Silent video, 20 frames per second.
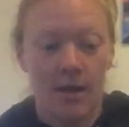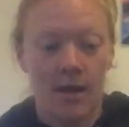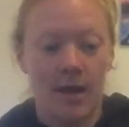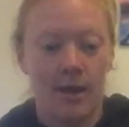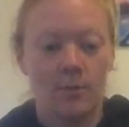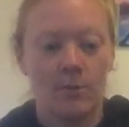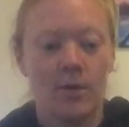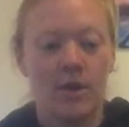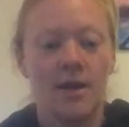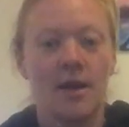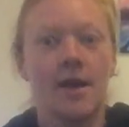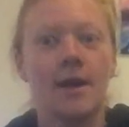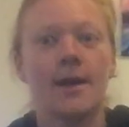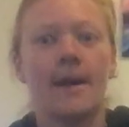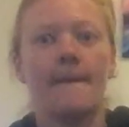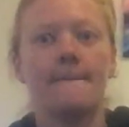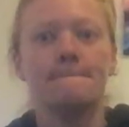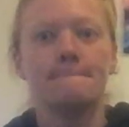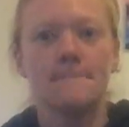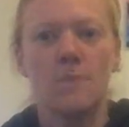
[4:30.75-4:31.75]
and we need
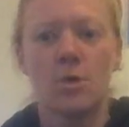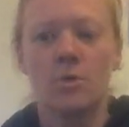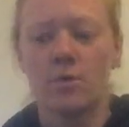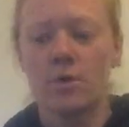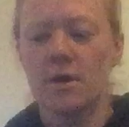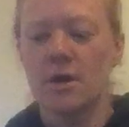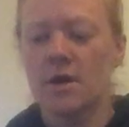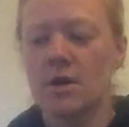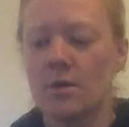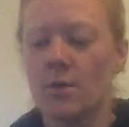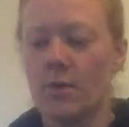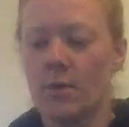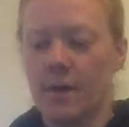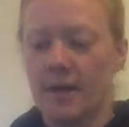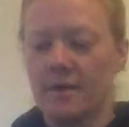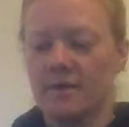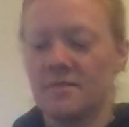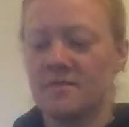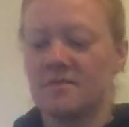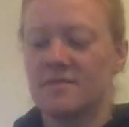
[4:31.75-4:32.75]
more
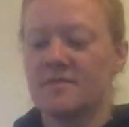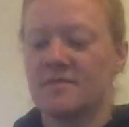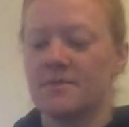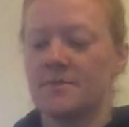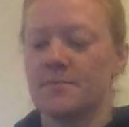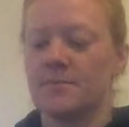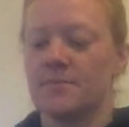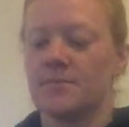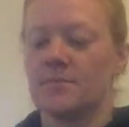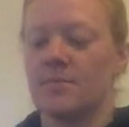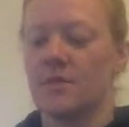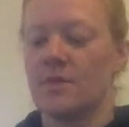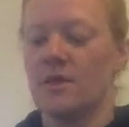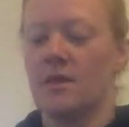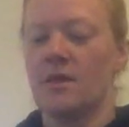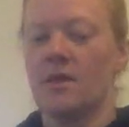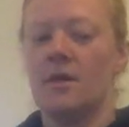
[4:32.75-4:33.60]
coins.